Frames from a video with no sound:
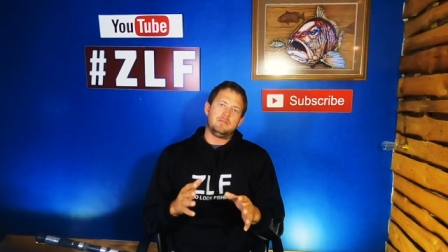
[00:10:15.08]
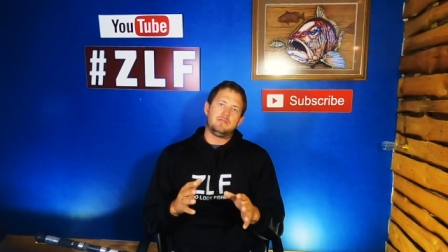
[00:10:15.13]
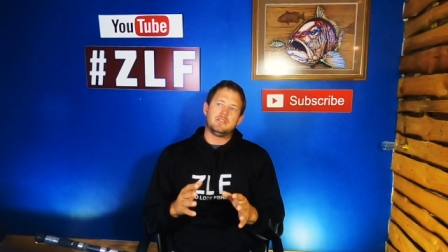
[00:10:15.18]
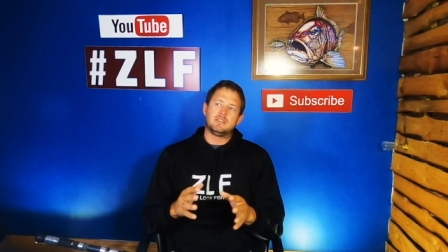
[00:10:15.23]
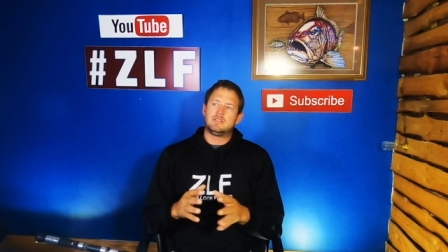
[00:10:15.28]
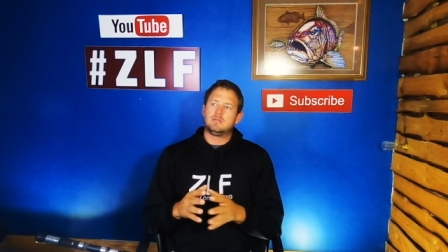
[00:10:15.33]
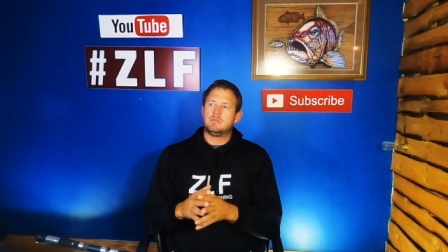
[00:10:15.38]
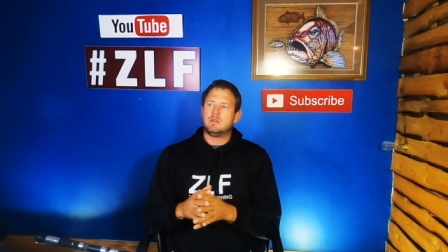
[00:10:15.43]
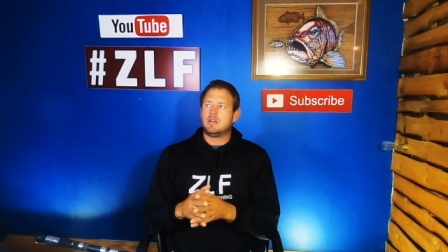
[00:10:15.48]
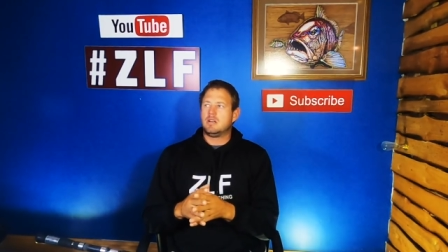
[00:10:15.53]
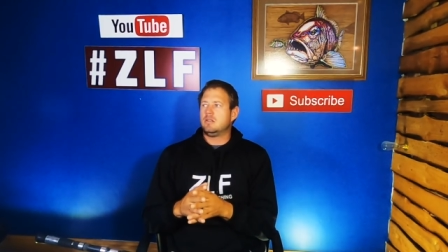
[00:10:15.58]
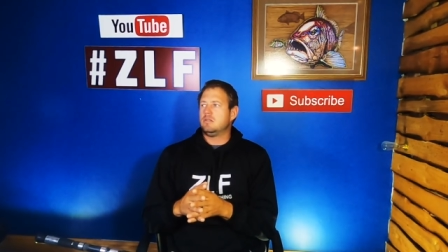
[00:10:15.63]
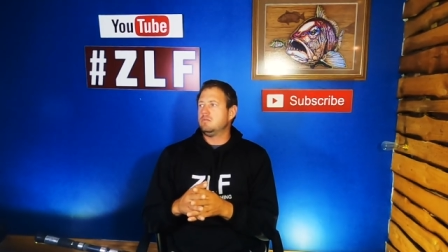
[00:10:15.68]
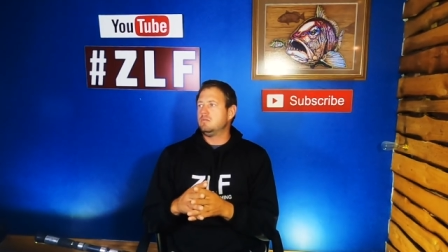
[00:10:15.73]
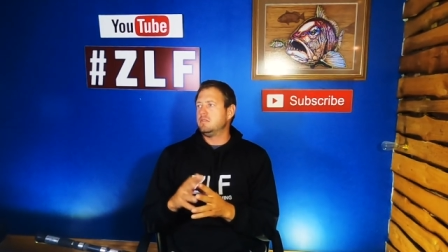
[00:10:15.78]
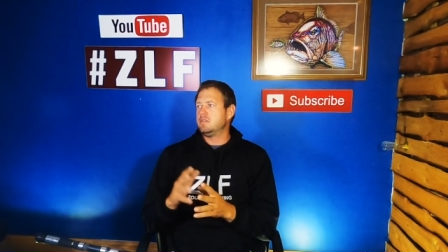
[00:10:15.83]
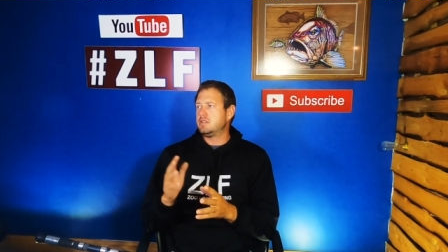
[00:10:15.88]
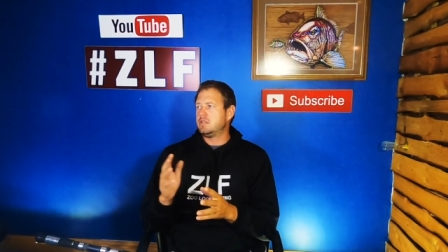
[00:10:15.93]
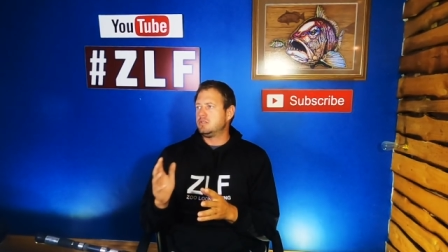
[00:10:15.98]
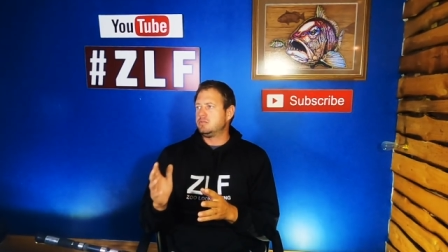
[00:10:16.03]
fits well
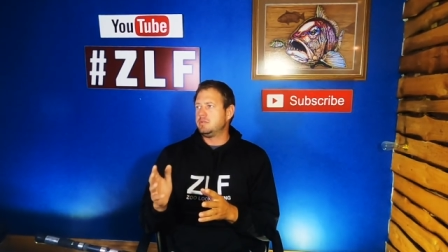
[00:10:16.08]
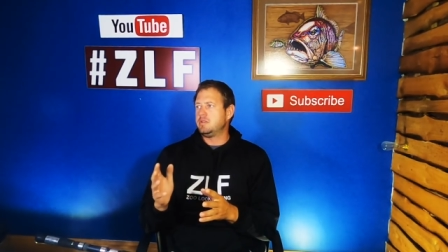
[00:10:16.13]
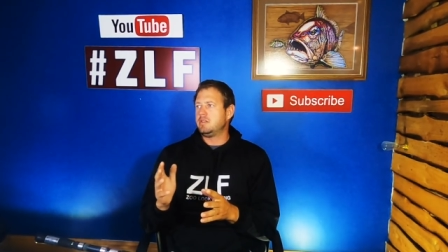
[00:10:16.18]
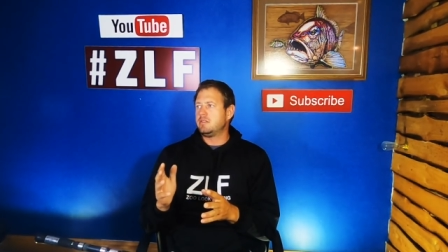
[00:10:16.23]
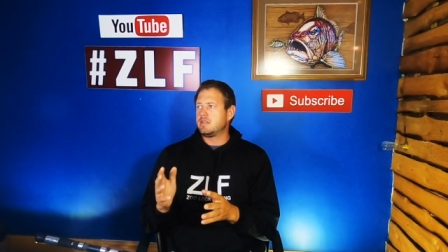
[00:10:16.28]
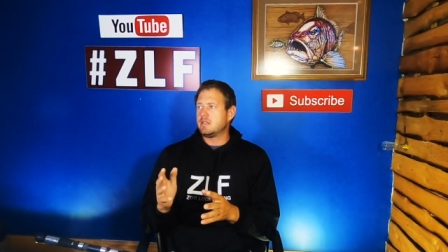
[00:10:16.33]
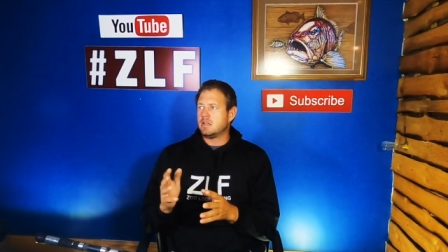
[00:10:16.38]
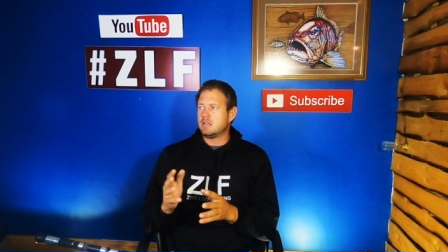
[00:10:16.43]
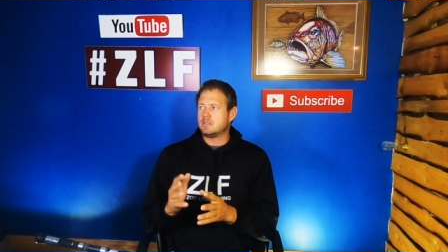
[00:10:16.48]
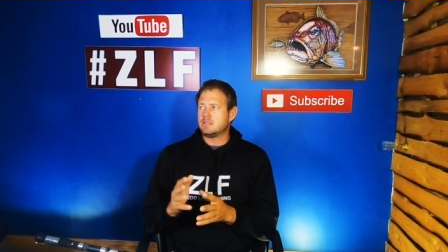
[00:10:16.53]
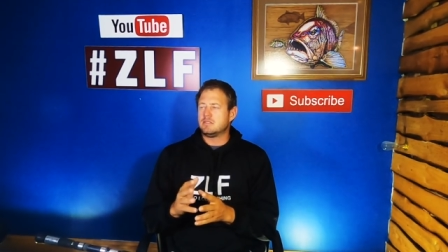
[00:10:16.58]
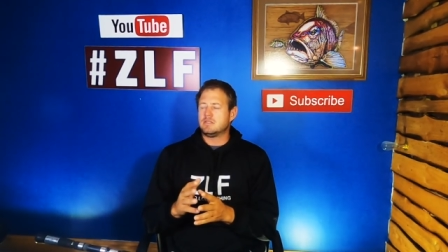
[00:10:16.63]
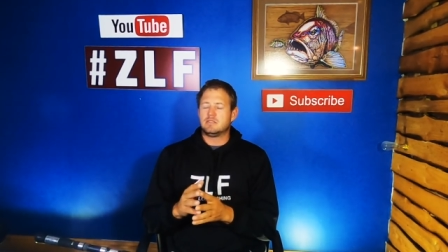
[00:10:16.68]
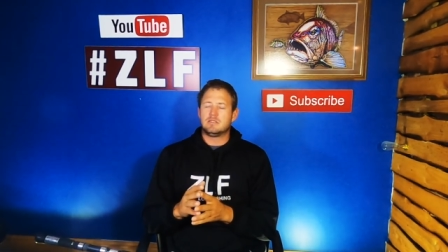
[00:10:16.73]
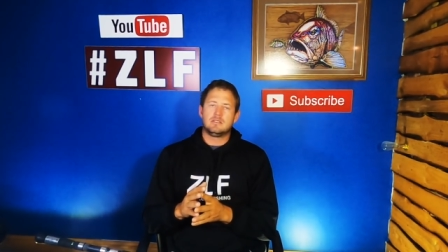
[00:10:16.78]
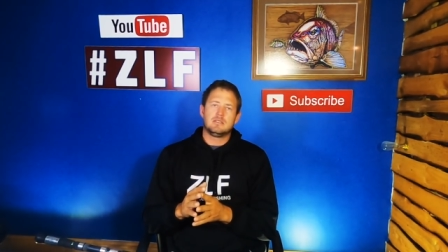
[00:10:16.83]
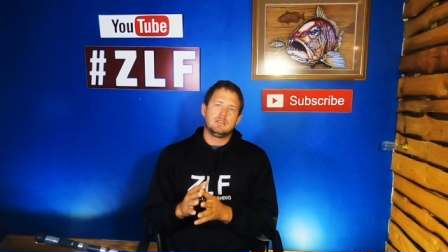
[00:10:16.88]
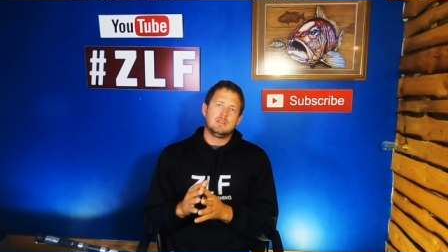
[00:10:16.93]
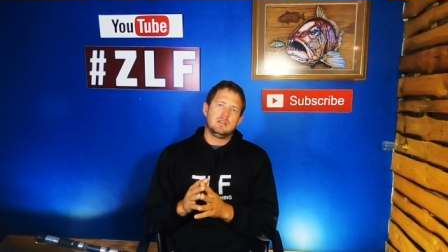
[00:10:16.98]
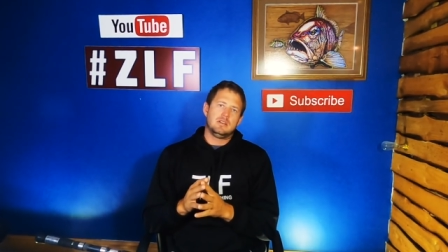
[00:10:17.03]
with the 20,000,